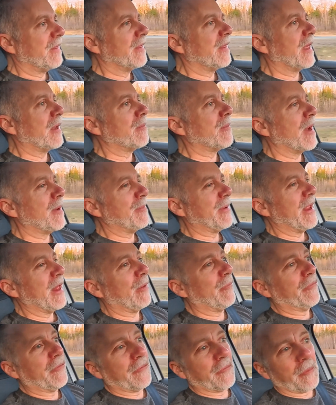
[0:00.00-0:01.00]
that might be
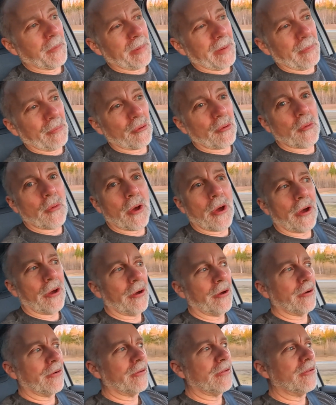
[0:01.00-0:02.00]
helpful for people who
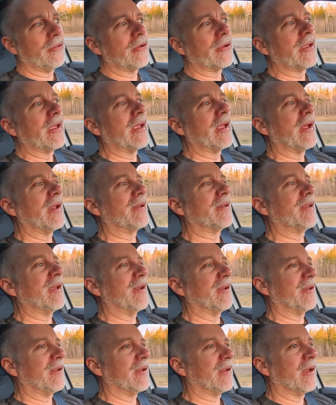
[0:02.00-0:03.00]
are looking at
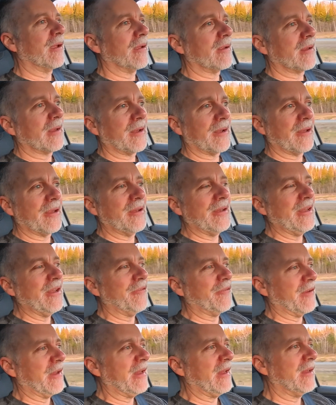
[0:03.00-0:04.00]
getting an
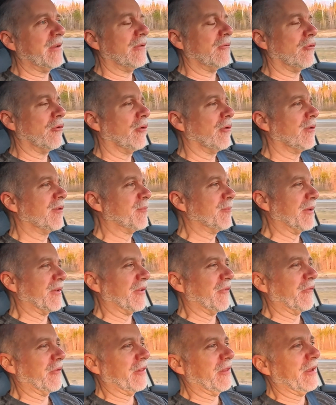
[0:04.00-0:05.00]
EV, or
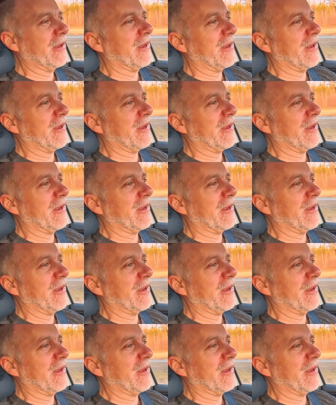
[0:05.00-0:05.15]
specifically